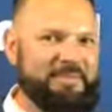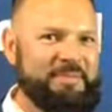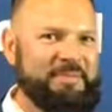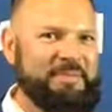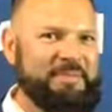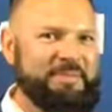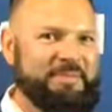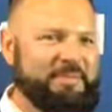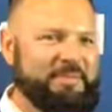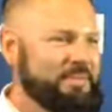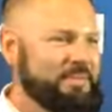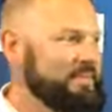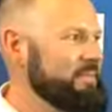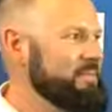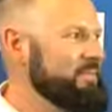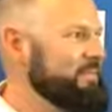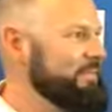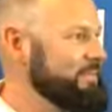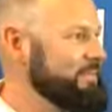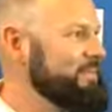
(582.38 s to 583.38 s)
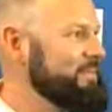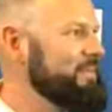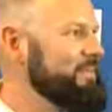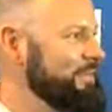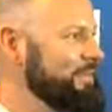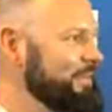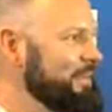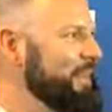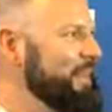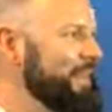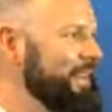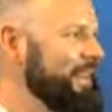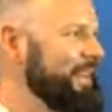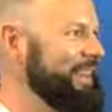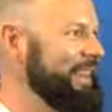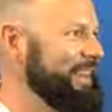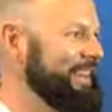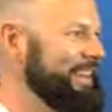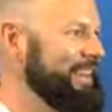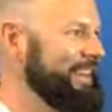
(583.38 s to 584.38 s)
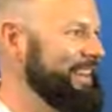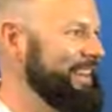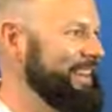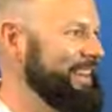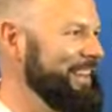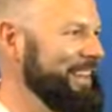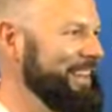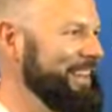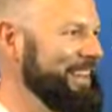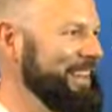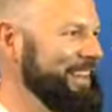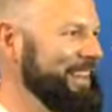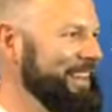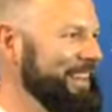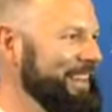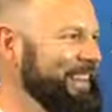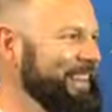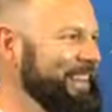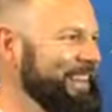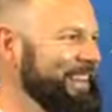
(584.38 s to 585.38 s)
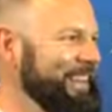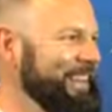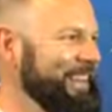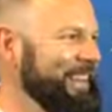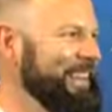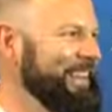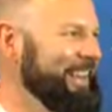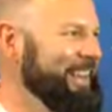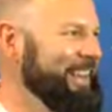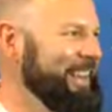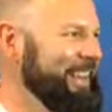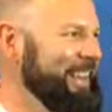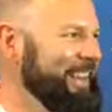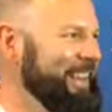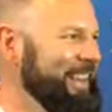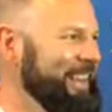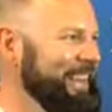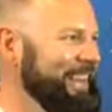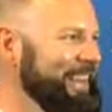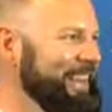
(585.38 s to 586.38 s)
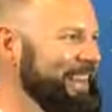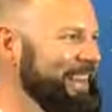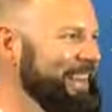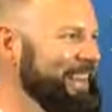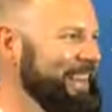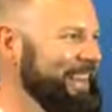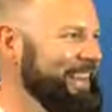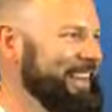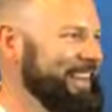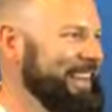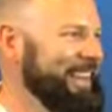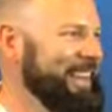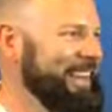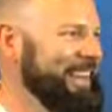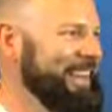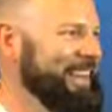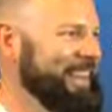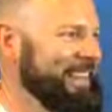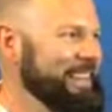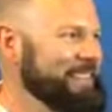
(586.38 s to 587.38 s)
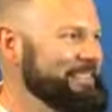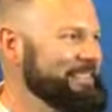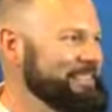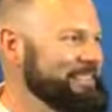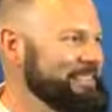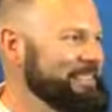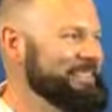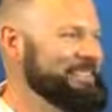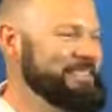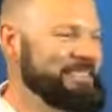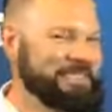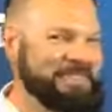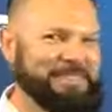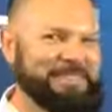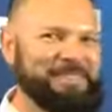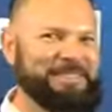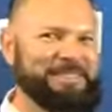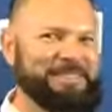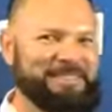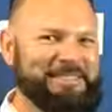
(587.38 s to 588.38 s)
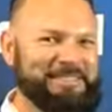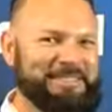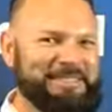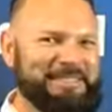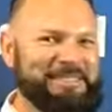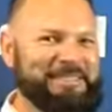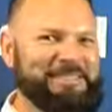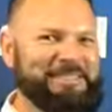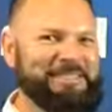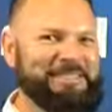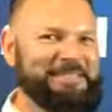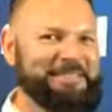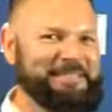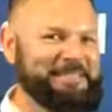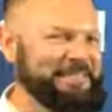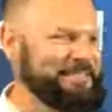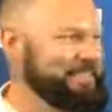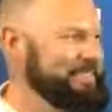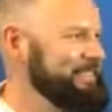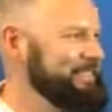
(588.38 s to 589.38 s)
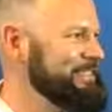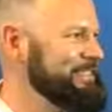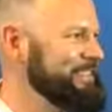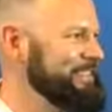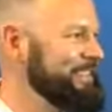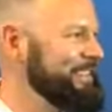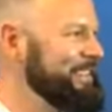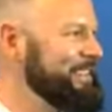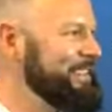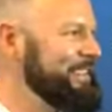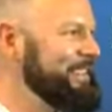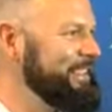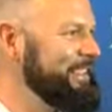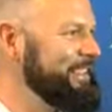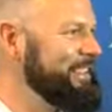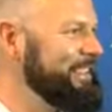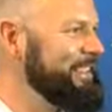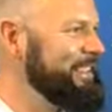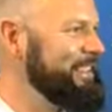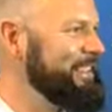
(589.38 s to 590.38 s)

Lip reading: This person isn't speaking.